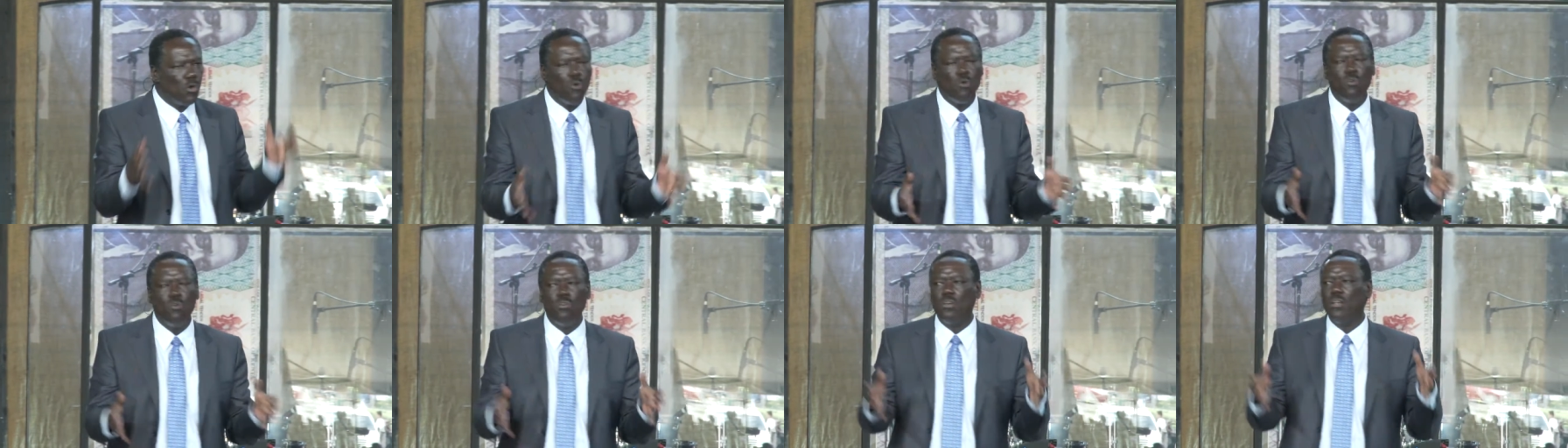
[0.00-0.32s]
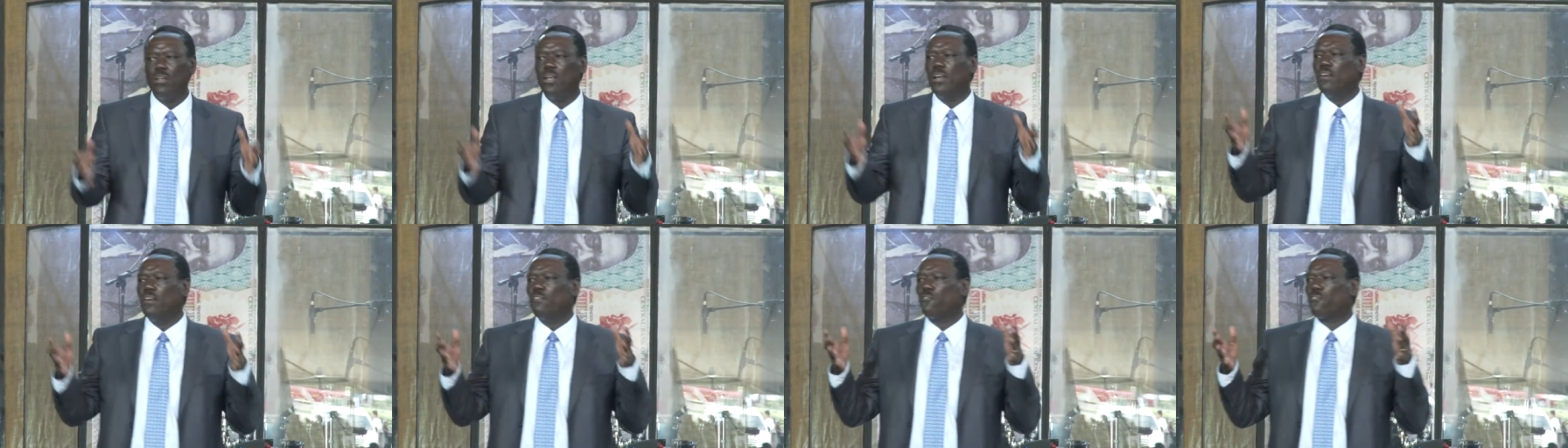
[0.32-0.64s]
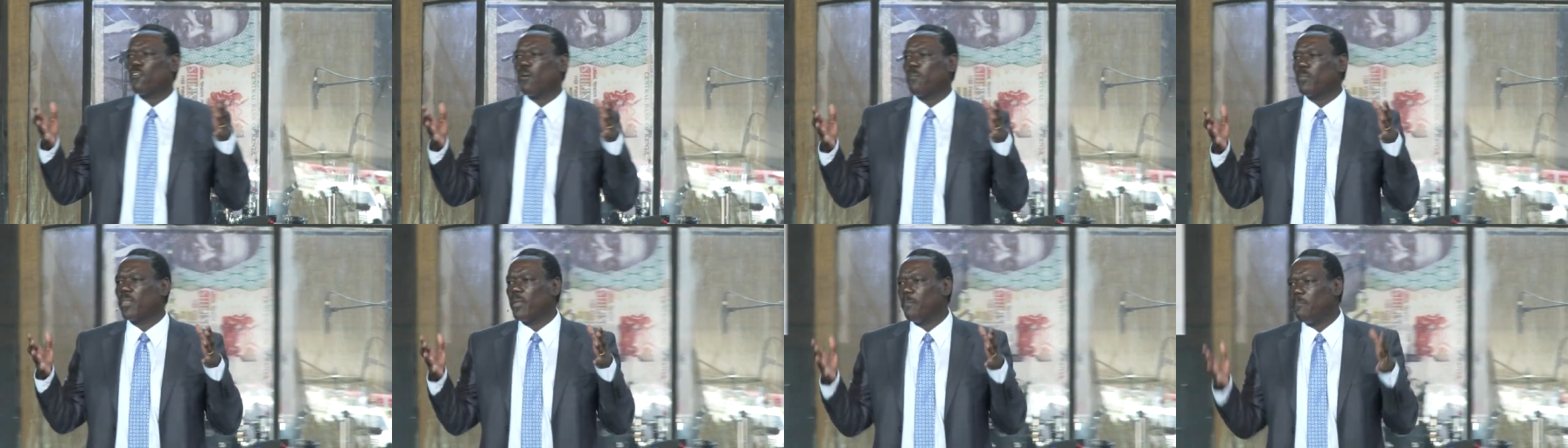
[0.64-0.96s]
loan
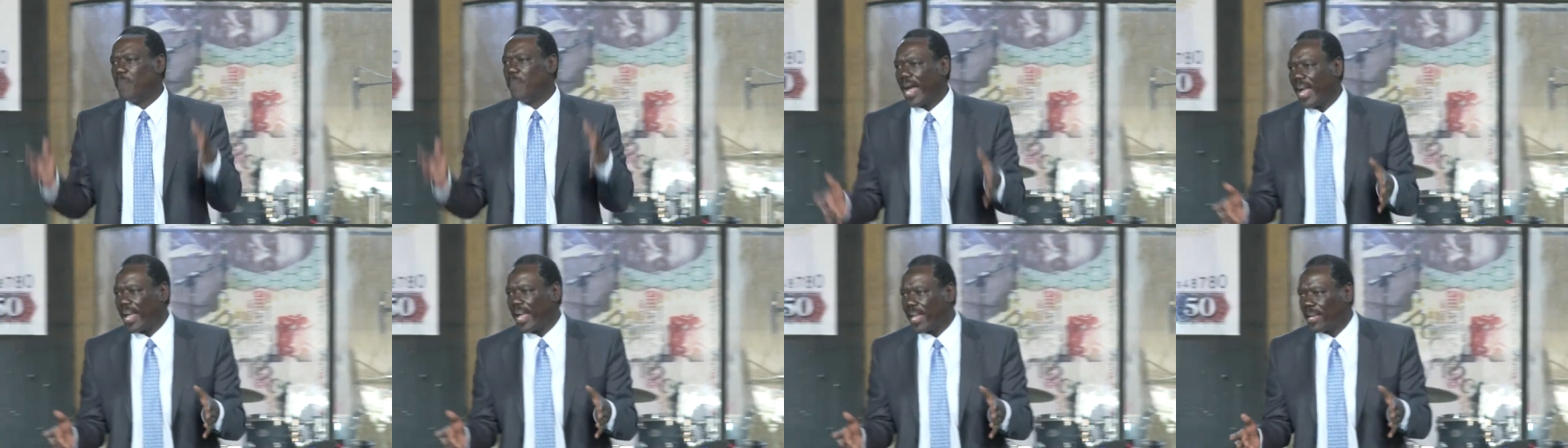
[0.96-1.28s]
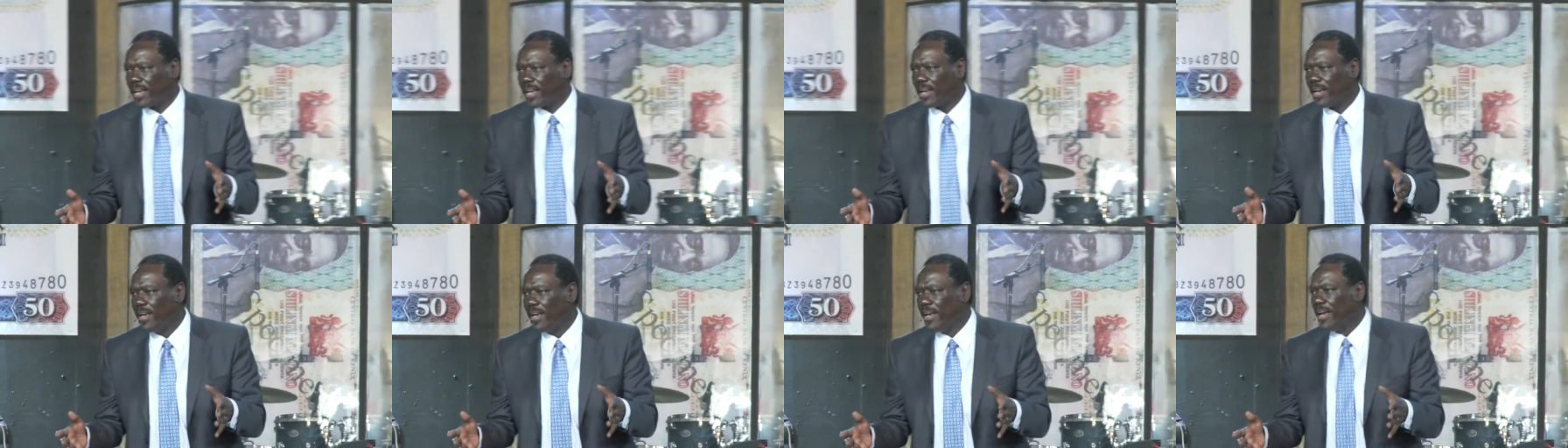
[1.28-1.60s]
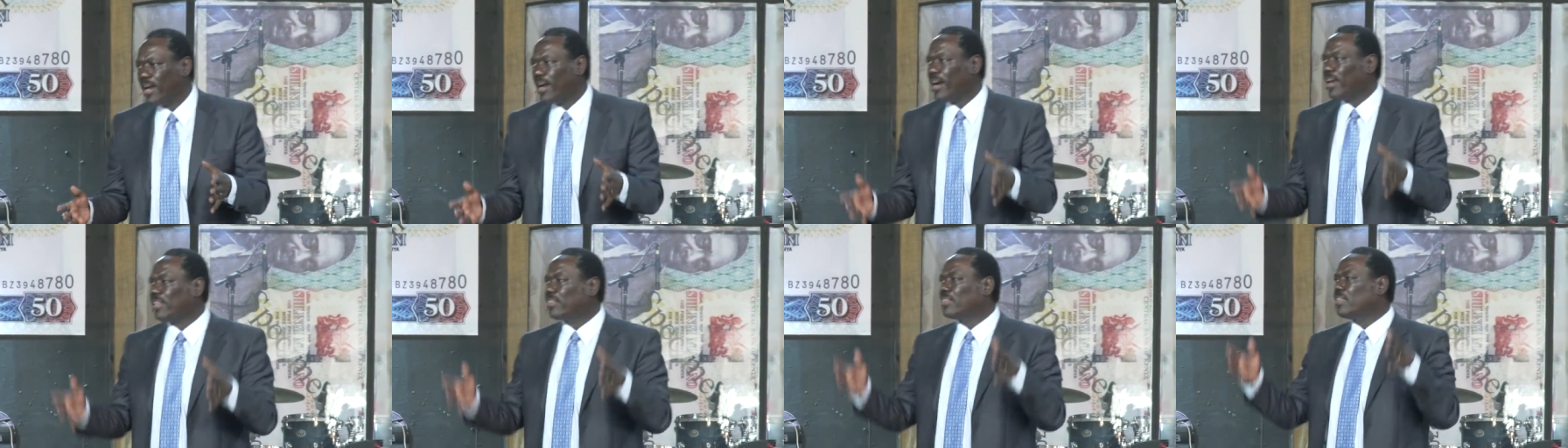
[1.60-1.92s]
from the bank
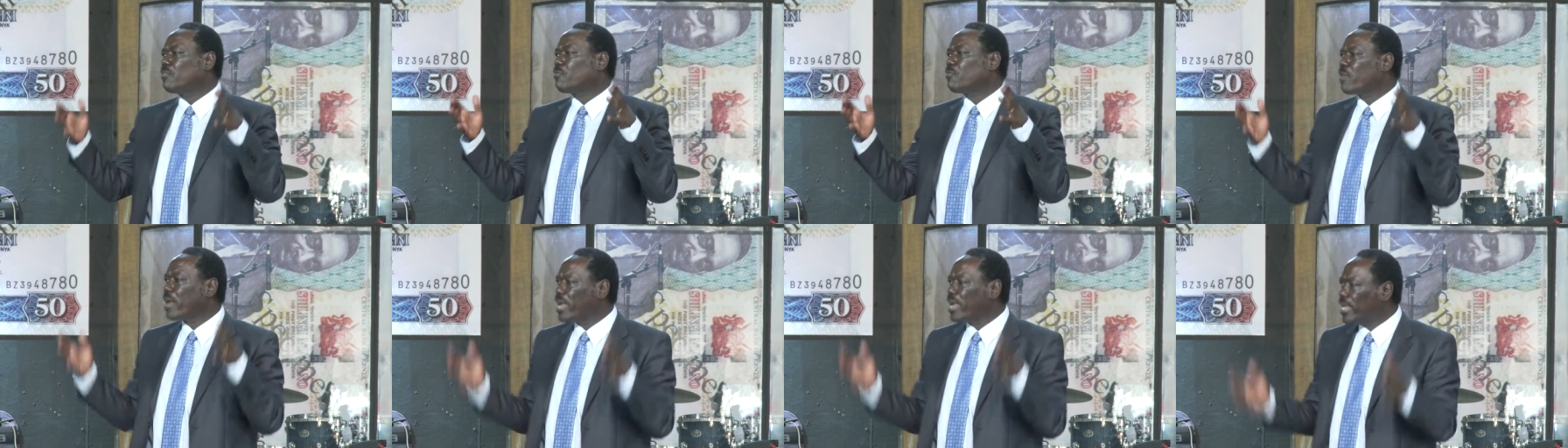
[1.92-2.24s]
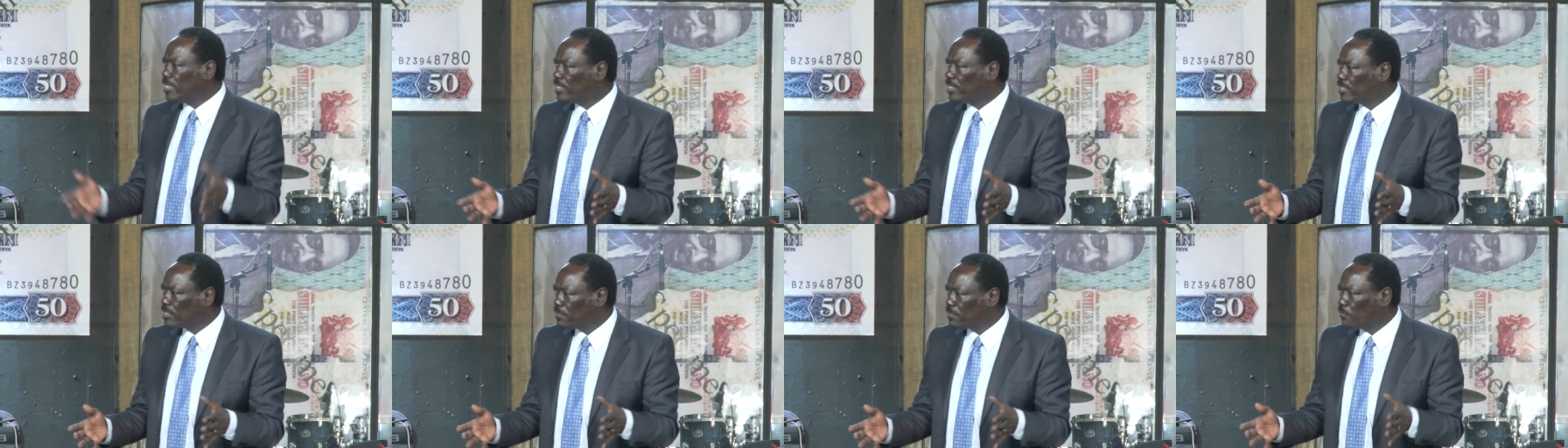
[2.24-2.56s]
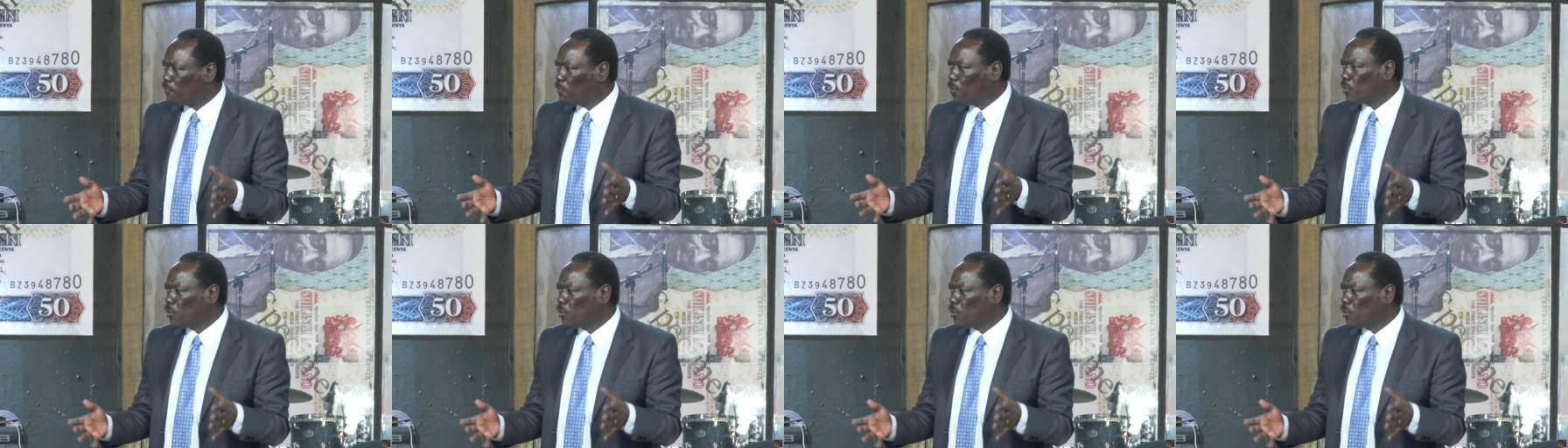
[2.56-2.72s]
at the rates